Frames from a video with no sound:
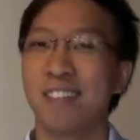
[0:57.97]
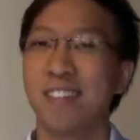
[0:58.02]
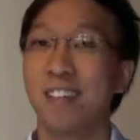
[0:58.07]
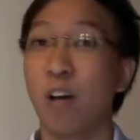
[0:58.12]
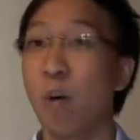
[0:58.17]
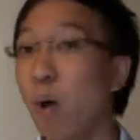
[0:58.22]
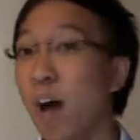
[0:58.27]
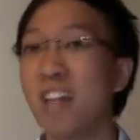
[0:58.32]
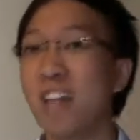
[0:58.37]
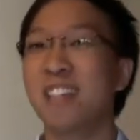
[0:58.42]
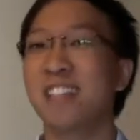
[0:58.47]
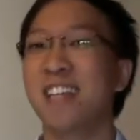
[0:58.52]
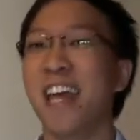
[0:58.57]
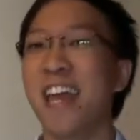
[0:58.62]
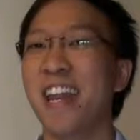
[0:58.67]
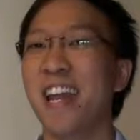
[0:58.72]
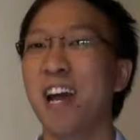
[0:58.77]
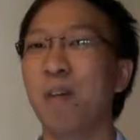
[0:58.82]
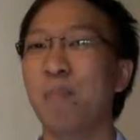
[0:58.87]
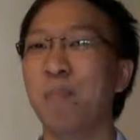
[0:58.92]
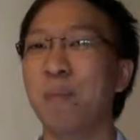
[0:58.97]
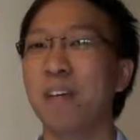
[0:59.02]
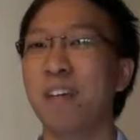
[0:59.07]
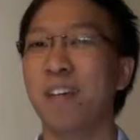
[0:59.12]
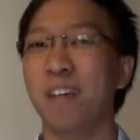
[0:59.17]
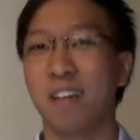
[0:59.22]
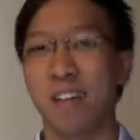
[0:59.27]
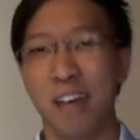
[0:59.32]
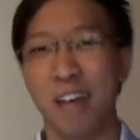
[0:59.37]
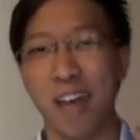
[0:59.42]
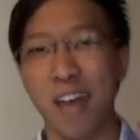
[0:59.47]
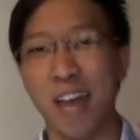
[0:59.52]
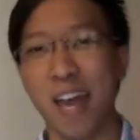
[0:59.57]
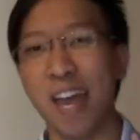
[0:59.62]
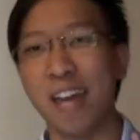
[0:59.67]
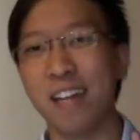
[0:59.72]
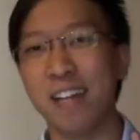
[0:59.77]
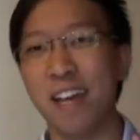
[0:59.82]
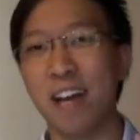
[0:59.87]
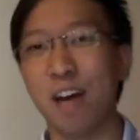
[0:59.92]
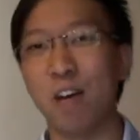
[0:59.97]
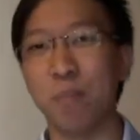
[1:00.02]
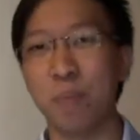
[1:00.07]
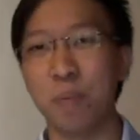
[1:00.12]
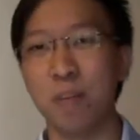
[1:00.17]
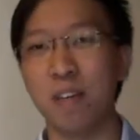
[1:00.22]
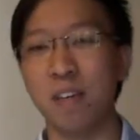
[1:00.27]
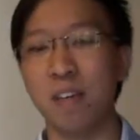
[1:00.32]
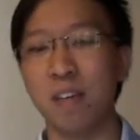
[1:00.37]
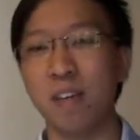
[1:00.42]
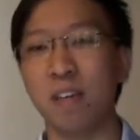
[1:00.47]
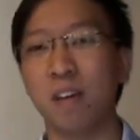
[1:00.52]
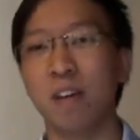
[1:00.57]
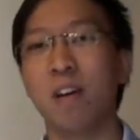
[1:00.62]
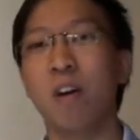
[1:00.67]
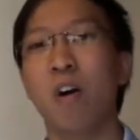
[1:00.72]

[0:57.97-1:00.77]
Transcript: Now, what is NLP? NLP,